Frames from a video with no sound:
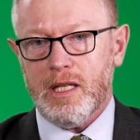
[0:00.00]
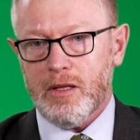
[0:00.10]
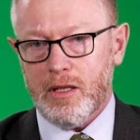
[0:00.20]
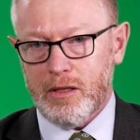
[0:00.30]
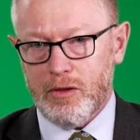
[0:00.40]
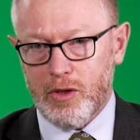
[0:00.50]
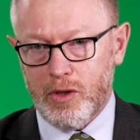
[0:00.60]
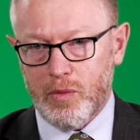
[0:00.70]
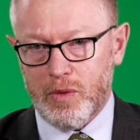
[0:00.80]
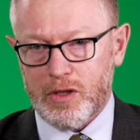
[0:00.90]
in the
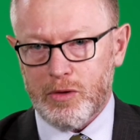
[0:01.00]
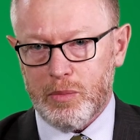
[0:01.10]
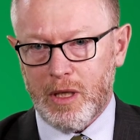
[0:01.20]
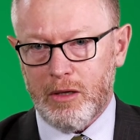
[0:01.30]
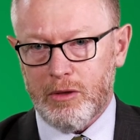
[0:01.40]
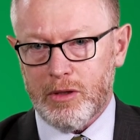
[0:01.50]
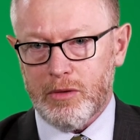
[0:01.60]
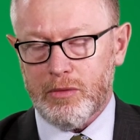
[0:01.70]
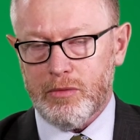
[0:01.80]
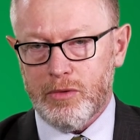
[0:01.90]
new
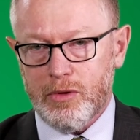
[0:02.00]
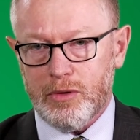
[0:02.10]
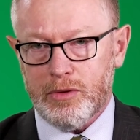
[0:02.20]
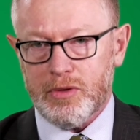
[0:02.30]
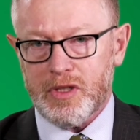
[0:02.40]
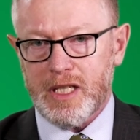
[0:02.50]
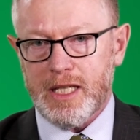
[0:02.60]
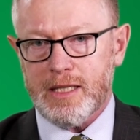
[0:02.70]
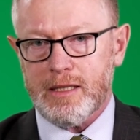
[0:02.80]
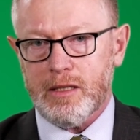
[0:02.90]
whistleblower rules
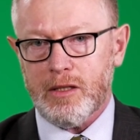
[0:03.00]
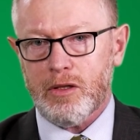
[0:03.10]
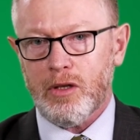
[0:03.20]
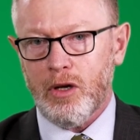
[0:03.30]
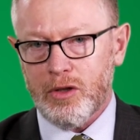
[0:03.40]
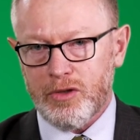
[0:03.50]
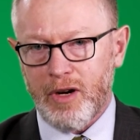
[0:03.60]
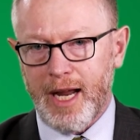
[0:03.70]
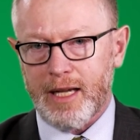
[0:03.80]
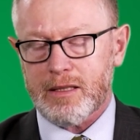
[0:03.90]
is that
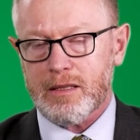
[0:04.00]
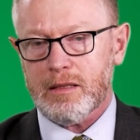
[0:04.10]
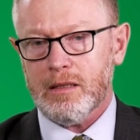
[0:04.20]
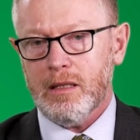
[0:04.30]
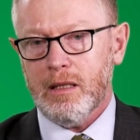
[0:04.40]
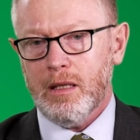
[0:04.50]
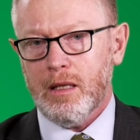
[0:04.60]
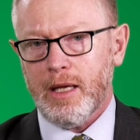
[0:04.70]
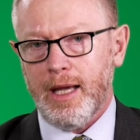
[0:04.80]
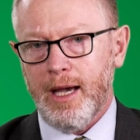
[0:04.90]
contracts
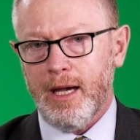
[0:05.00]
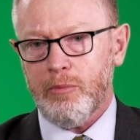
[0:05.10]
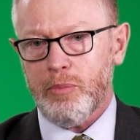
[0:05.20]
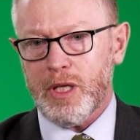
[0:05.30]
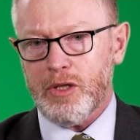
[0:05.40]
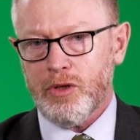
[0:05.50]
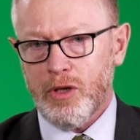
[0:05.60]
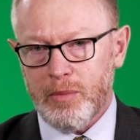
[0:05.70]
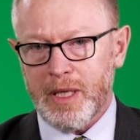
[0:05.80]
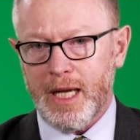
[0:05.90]
can't be
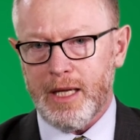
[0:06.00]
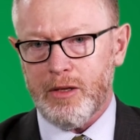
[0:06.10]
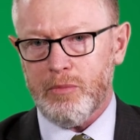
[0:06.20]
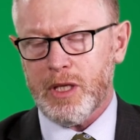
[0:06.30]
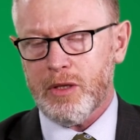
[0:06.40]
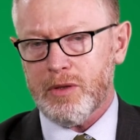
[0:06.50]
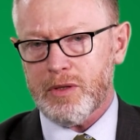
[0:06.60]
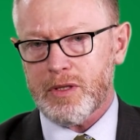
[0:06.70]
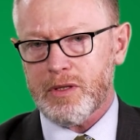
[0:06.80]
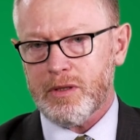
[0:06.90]
terminated
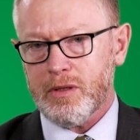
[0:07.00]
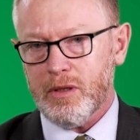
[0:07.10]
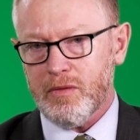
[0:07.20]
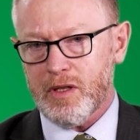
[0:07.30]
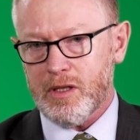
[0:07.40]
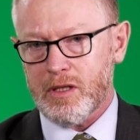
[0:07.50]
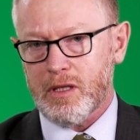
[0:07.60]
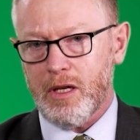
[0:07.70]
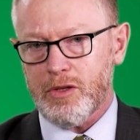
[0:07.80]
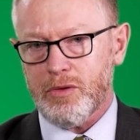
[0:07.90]
because of the
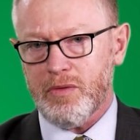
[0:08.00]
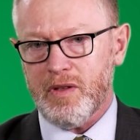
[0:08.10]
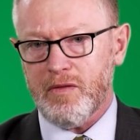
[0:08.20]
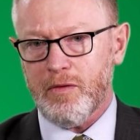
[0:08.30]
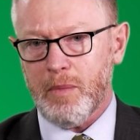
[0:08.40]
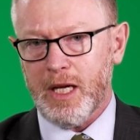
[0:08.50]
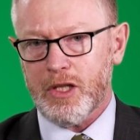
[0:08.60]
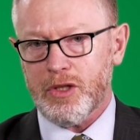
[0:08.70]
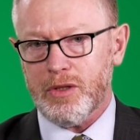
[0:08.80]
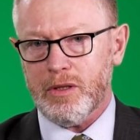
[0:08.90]
disclosure of the
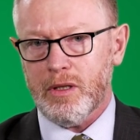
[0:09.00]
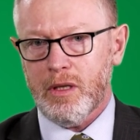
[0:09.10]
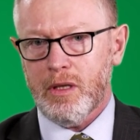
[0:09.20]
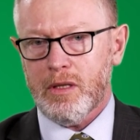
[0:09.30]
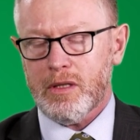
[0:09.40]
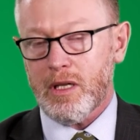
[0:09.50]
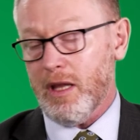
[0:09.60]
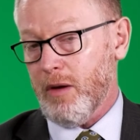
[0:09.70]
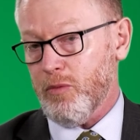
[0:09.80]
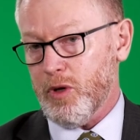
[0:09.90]
information.
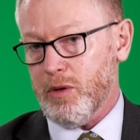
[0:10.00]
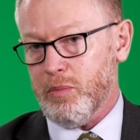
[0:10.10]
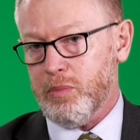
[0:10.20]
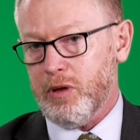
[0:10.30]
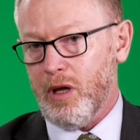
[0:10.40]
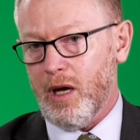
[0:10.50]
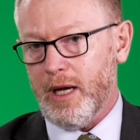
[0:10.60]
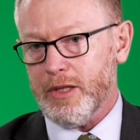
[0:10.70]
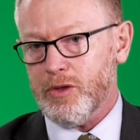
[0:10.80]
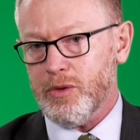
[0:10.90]
So that would
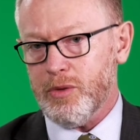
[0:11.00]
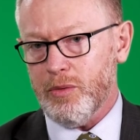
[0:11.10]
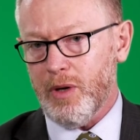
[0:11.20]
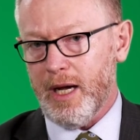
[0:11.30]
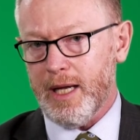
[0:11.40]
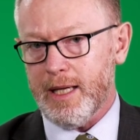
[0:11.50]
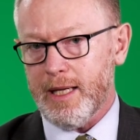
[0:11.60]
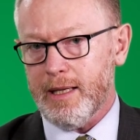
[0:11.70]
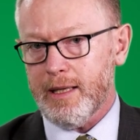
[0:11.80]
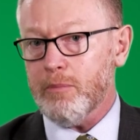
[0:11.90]
apply to
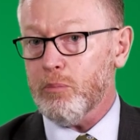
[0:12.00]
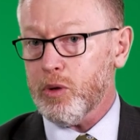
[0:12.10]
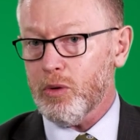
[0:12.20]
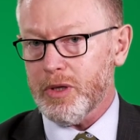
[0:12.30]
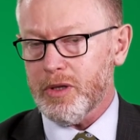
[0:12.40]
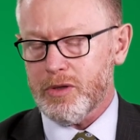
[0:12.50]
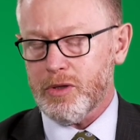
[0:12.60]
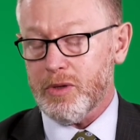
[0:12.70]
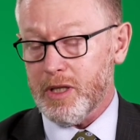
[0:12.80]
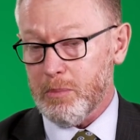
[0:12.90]

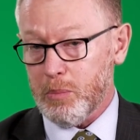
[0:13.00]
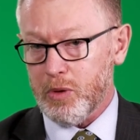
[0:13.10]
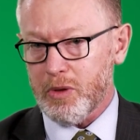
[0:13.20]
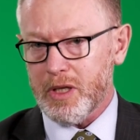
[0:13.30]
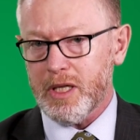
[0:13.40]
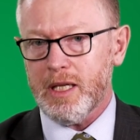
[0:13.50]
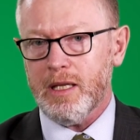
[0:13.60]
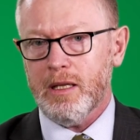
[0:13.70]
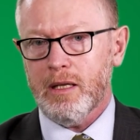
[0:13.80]
an employee,